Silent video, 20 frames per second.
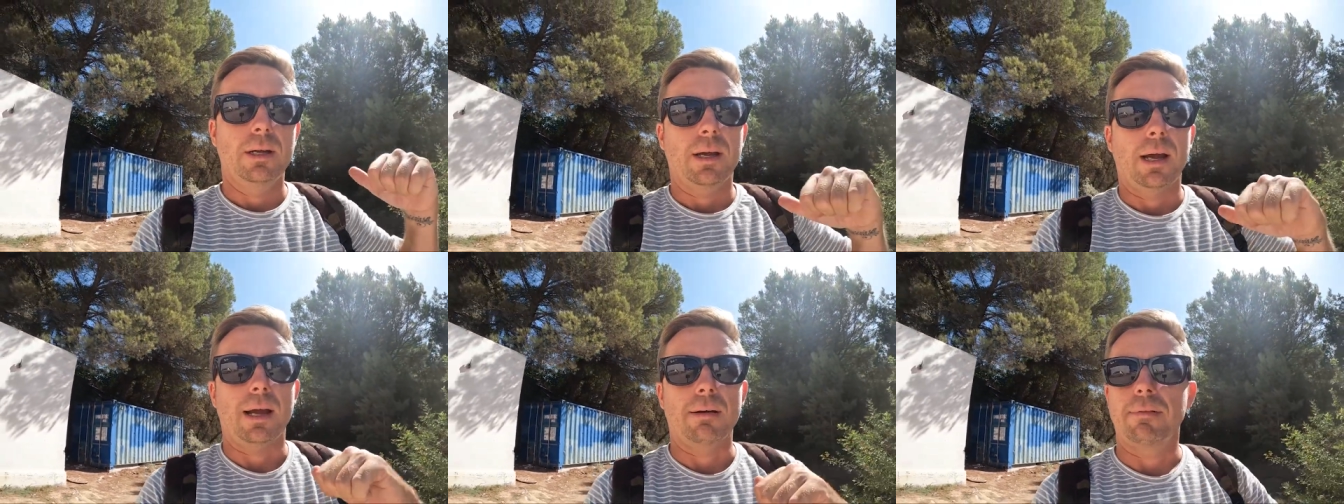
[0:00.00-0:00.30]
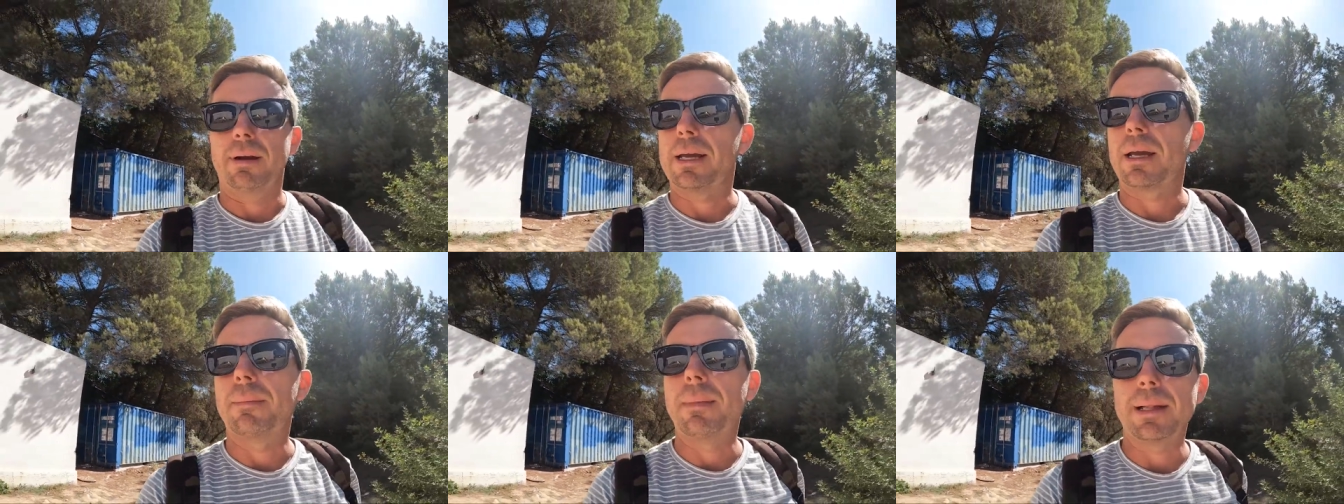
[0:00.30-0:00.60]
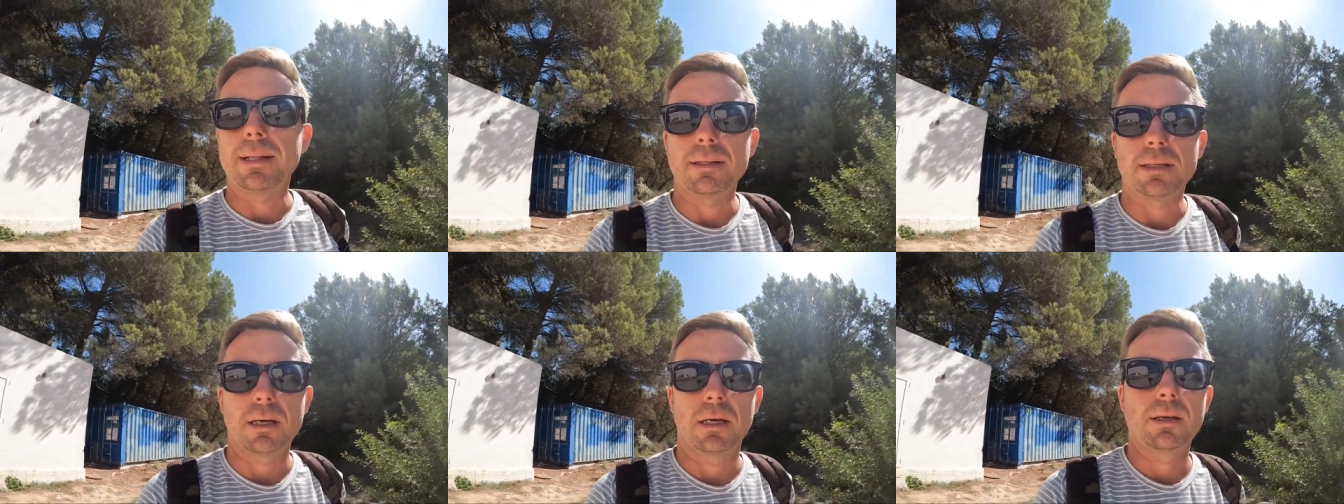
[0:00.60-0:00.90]
I
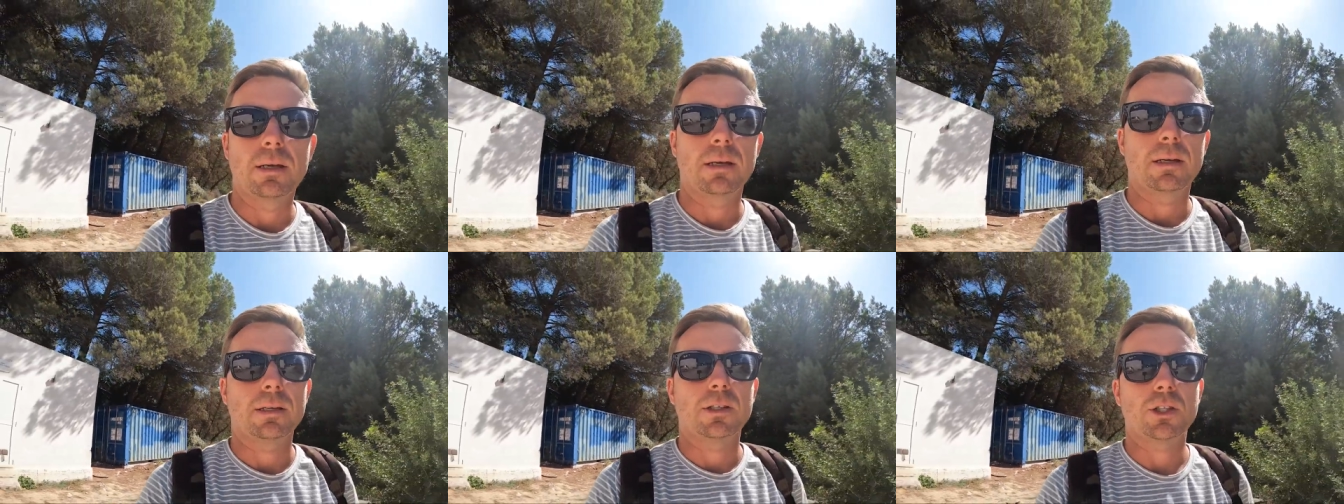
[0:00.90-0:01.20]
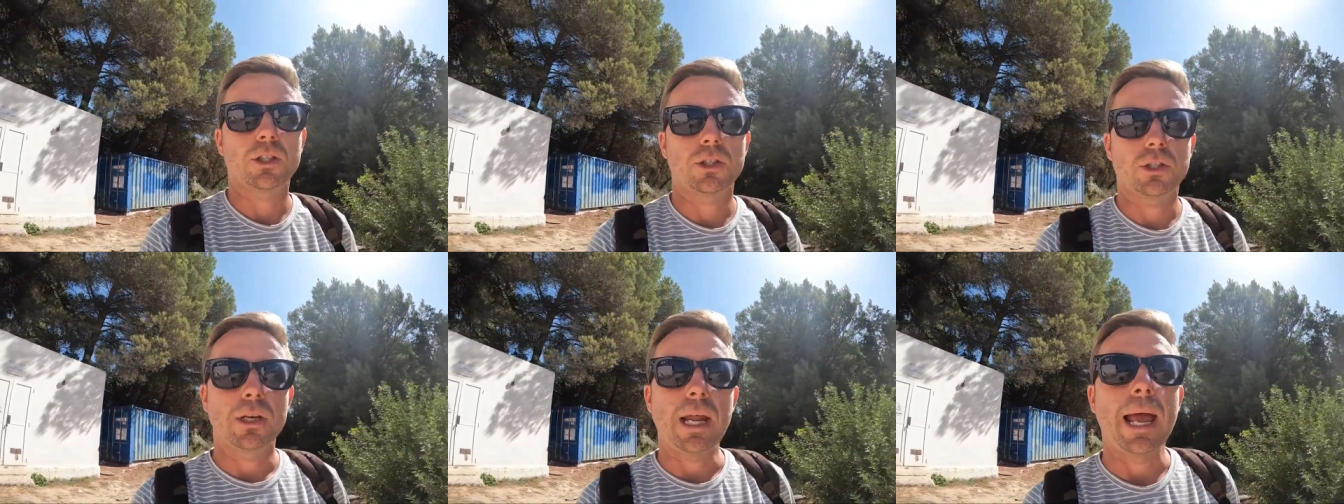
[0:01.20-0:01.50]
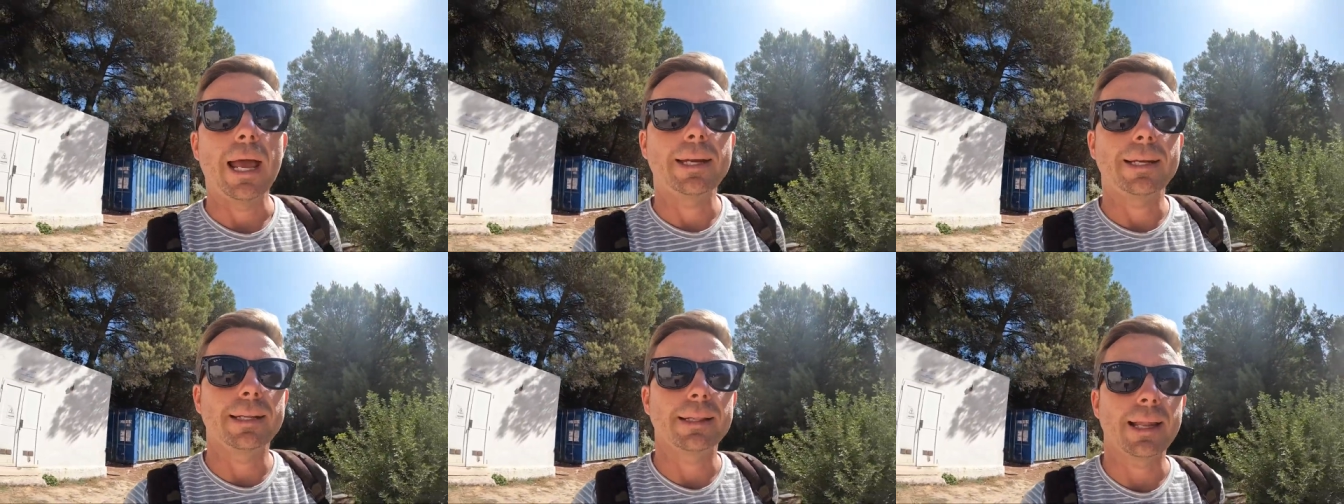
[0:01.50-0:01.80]
recommend
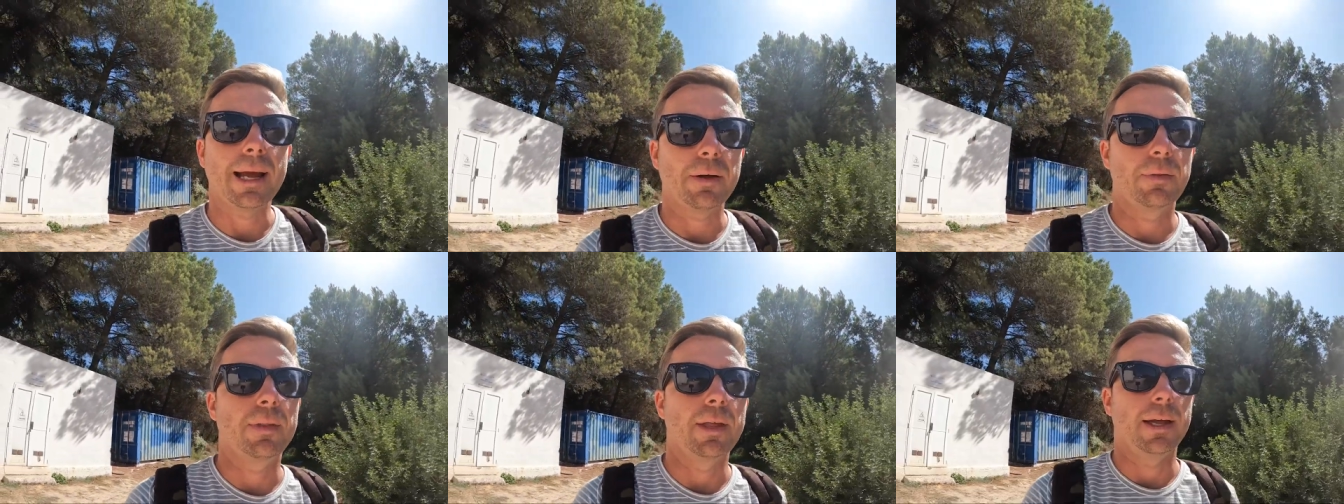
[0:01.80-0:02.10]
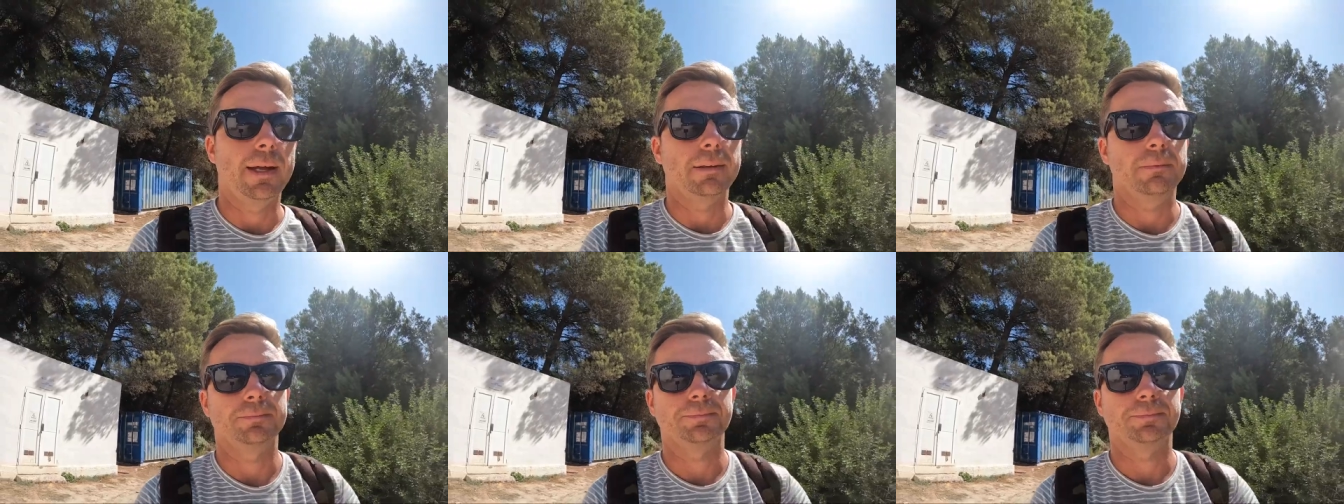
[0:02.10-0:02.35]
heading down there.